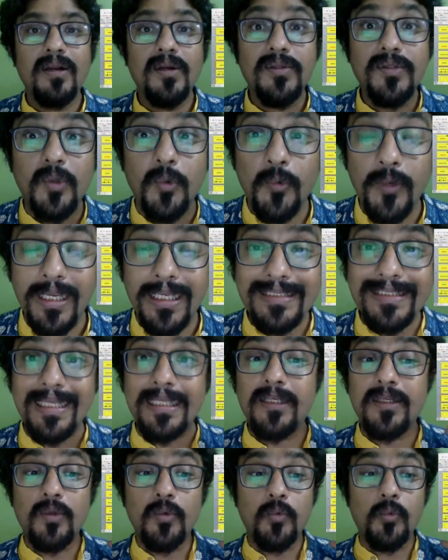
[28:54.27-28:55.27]
the way that
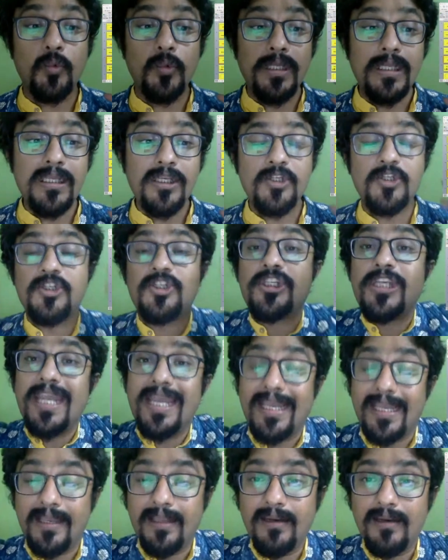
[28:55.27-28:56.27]
we
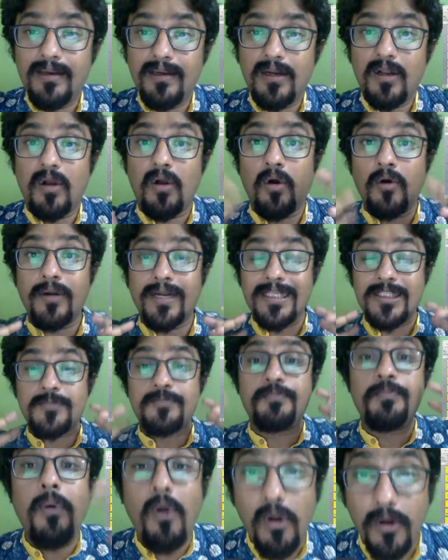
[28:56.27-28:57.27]
share or
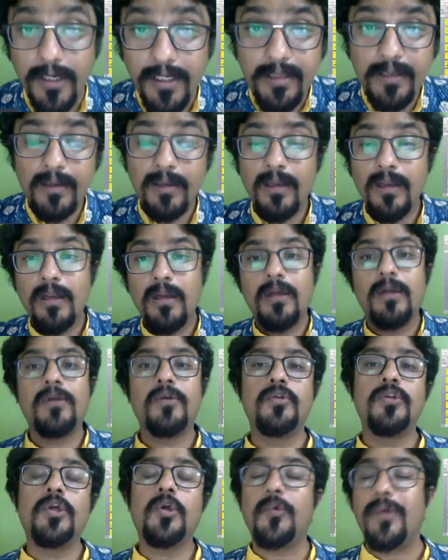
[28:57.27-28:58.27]
respond
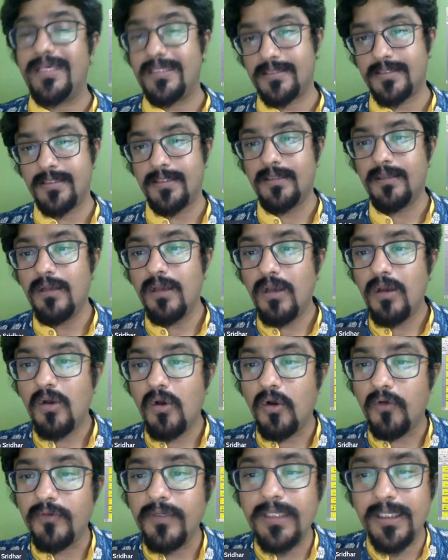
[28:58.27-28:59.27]
to the question
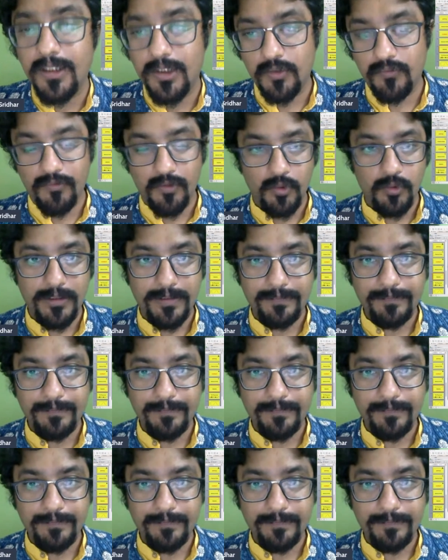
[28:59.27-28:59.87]
of an interviewer.